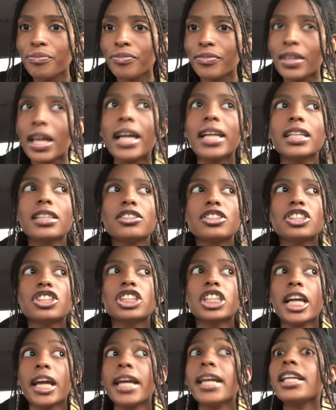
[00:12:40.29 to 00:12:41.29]
Like,
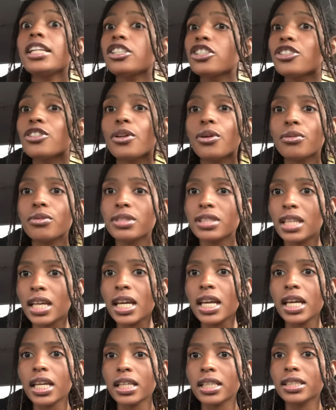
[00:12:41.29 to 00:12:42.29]
change those
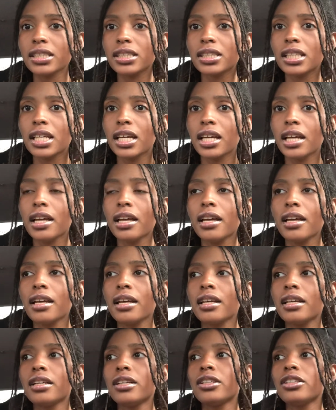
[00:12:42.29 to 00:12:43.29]
things.
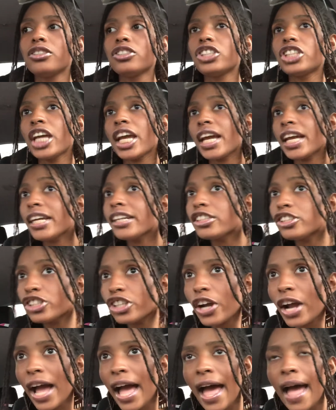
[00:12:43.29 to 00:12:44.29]
Change
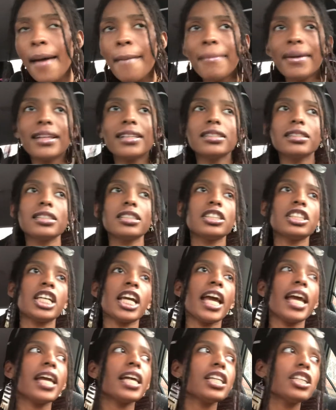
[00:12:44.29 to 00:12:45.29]
your habits.
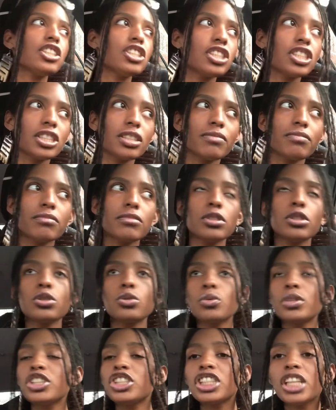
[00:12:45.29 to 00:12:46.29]

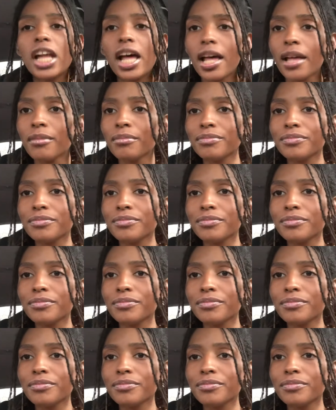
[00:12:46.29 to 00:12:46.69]
Switch it up.